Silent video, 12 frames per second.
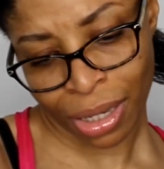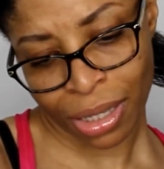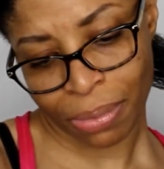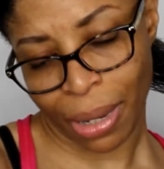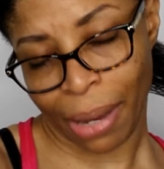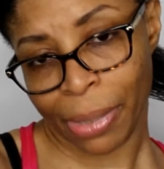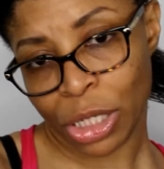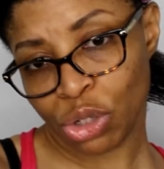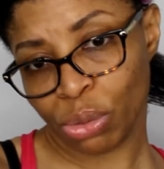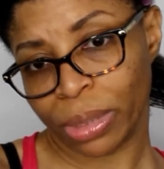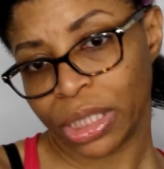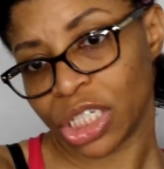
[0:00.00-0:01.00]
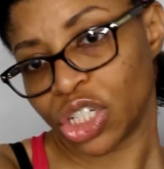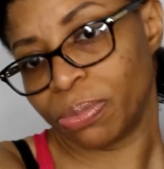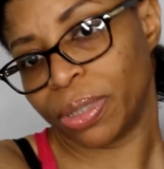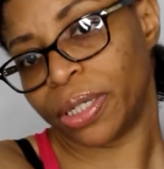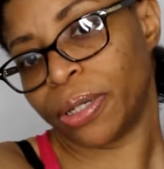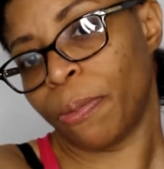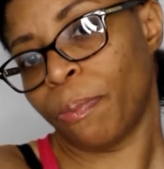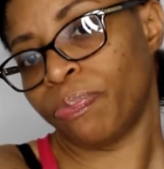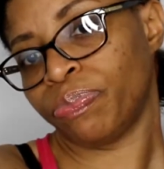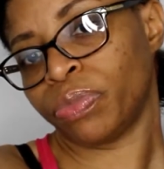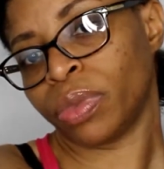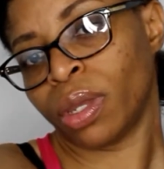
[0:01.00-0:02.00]
Might be too much, but
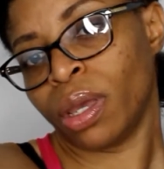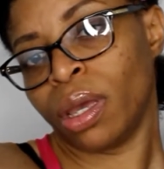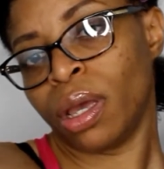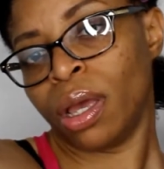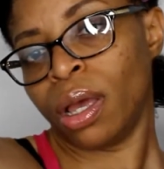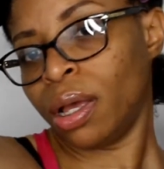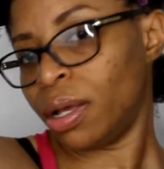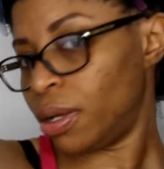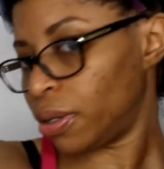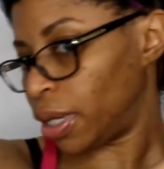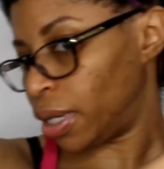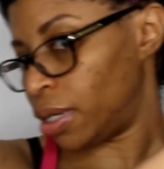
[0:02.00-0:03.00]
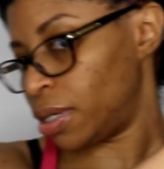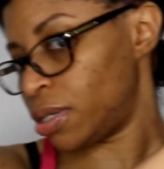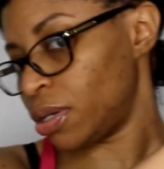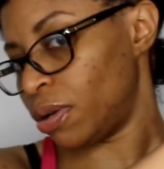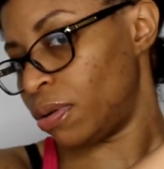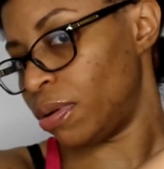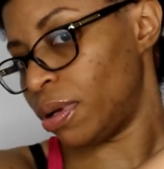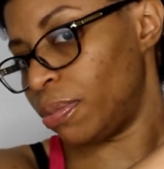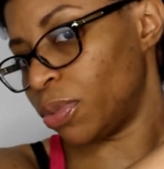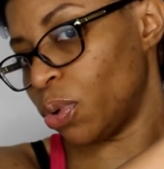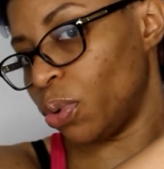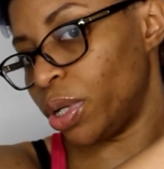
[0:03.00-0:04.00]
okay. So I'm
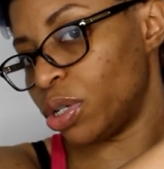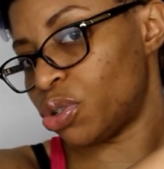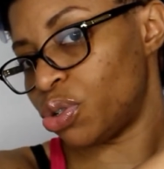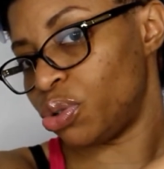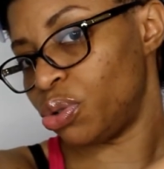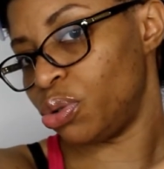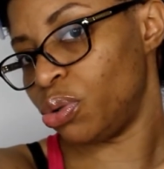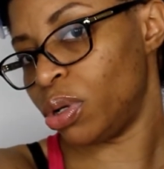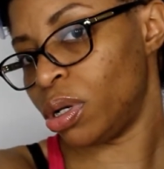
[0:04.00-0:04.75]
going to